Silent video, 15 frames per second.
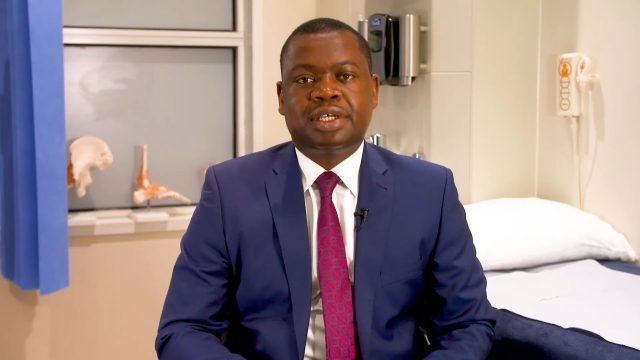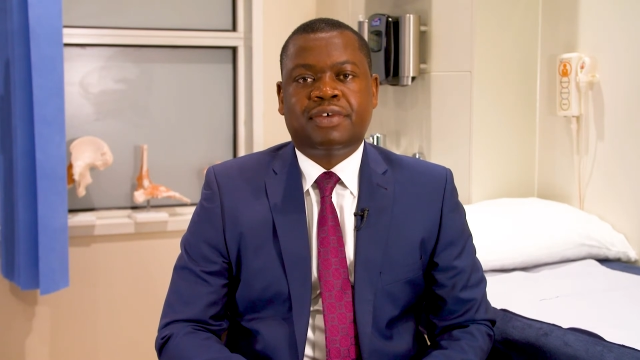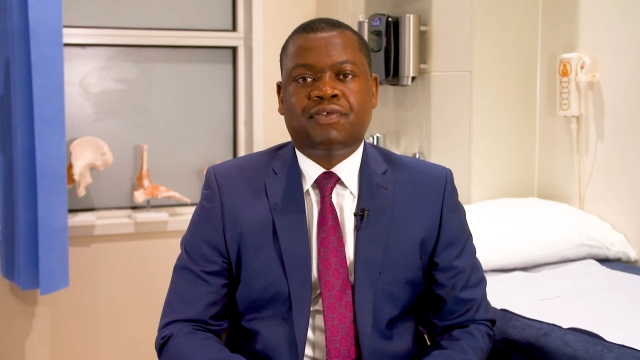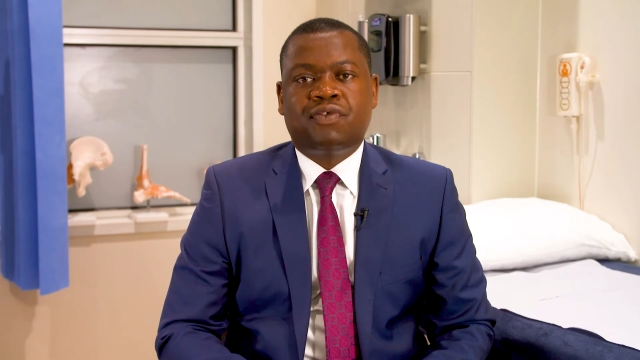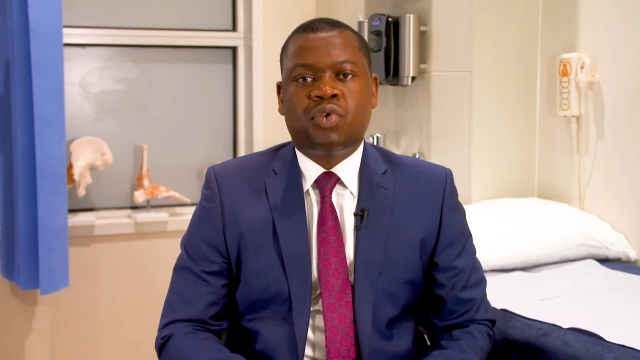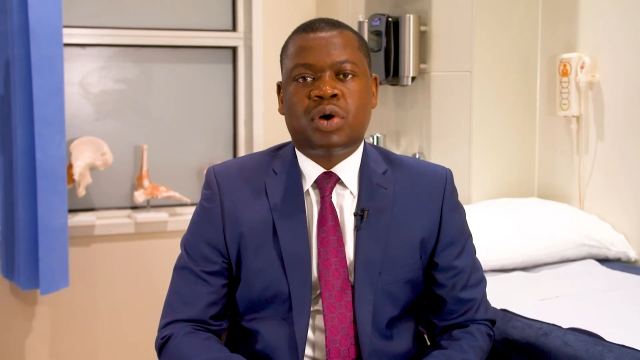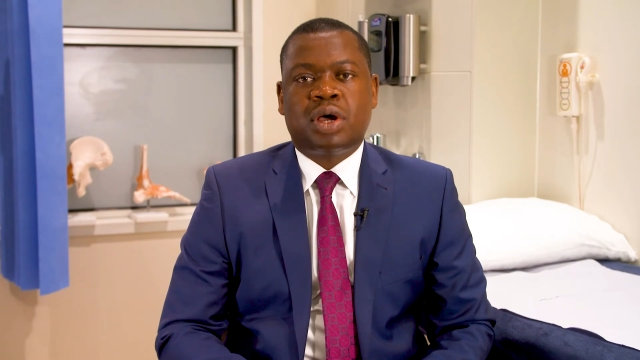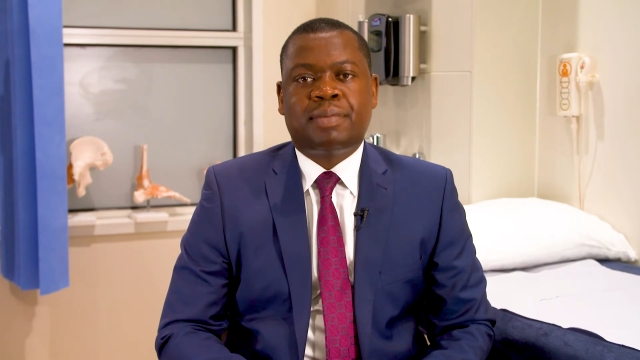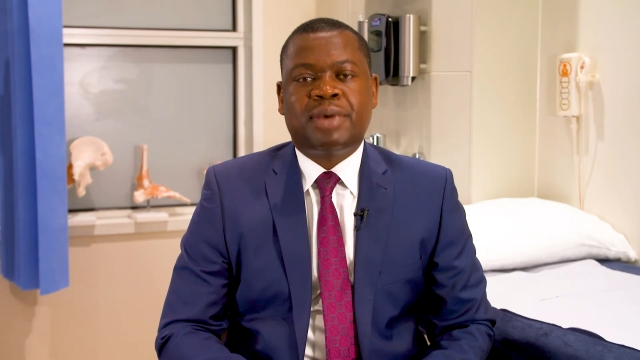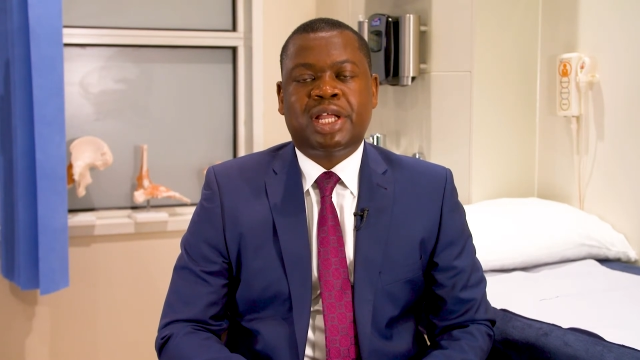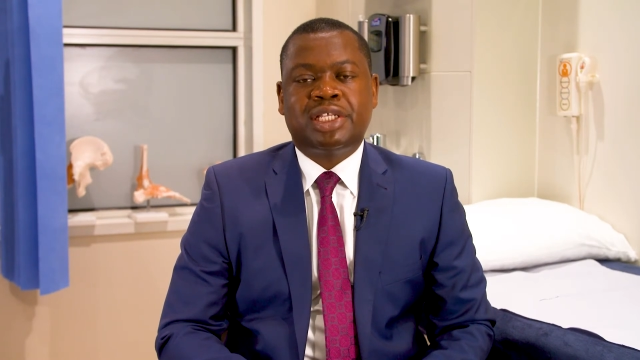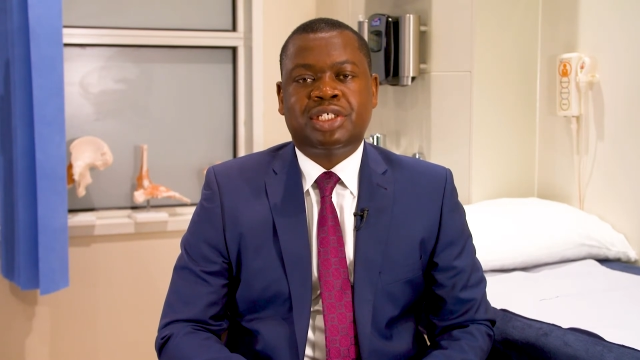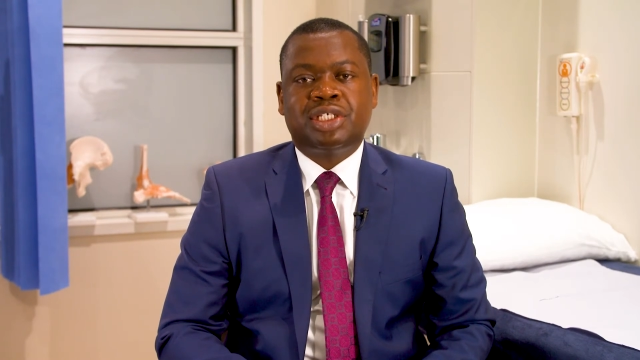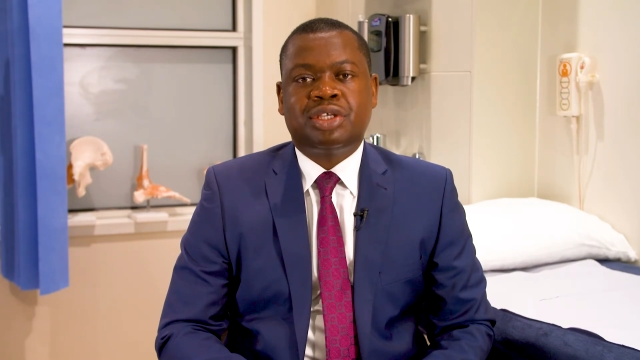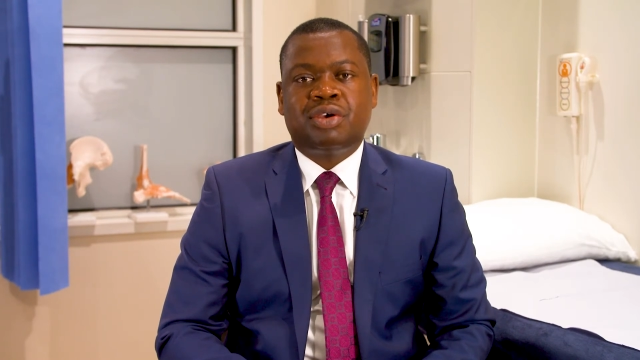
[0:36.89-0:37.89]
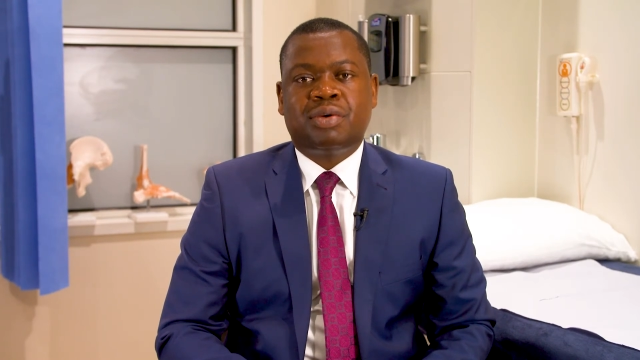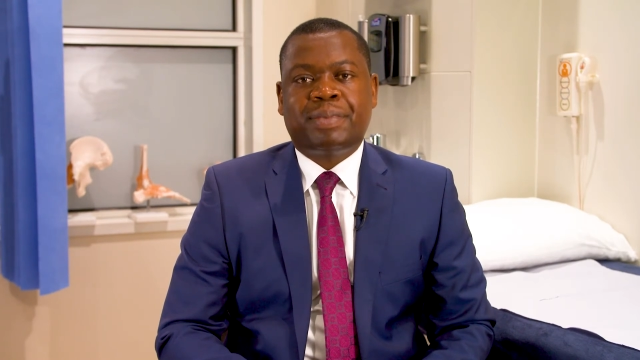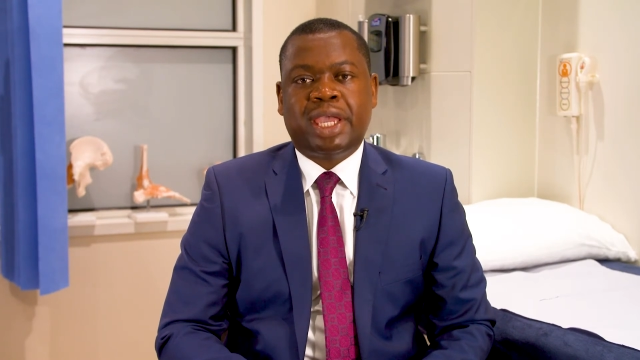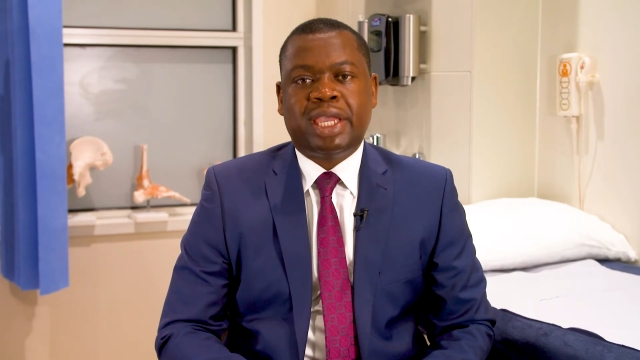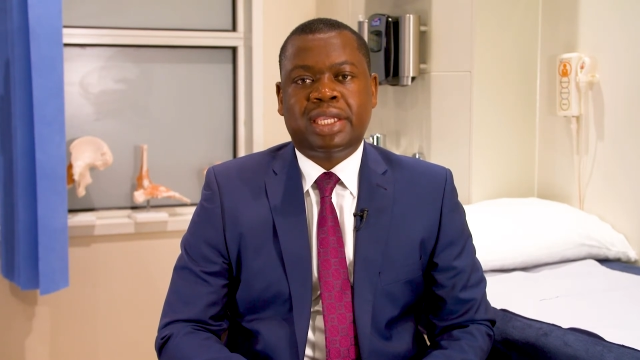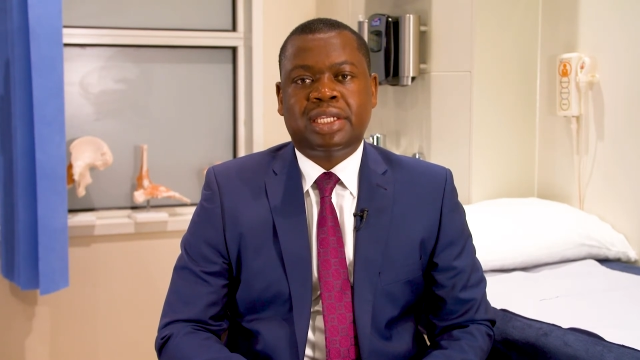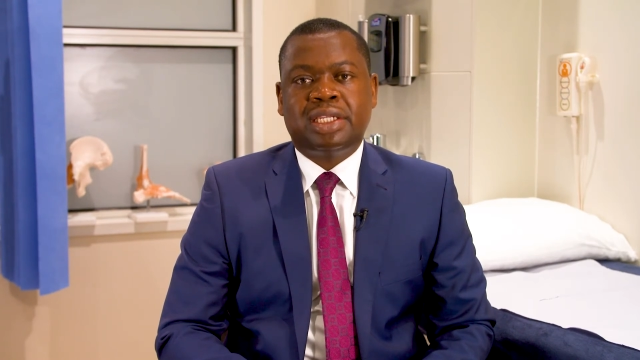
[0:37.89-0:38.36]
for managing your
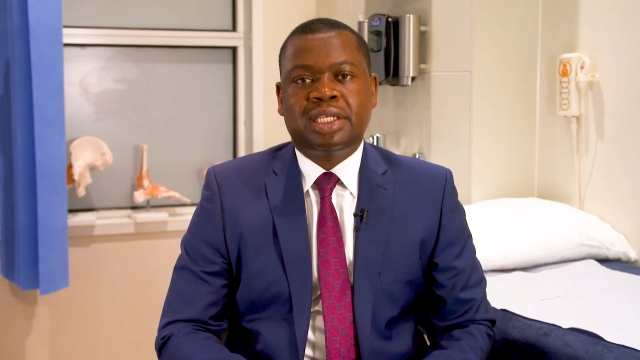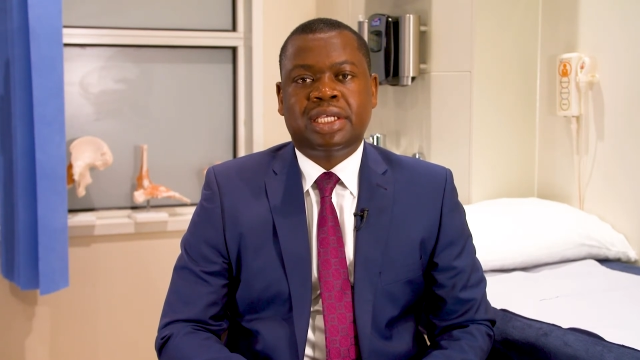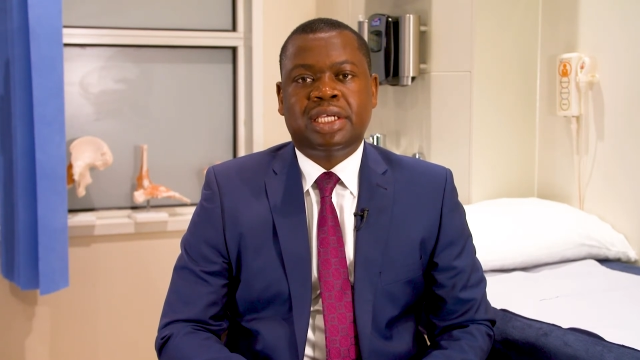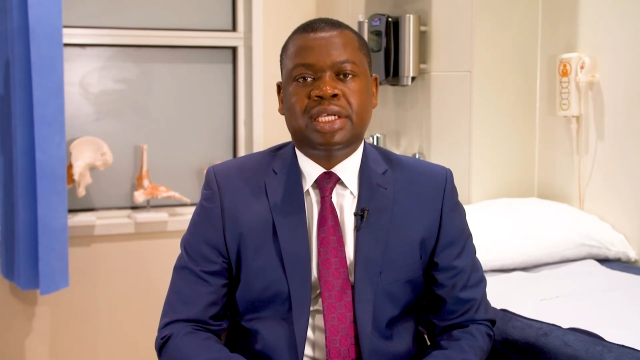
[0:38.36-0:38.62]
pain.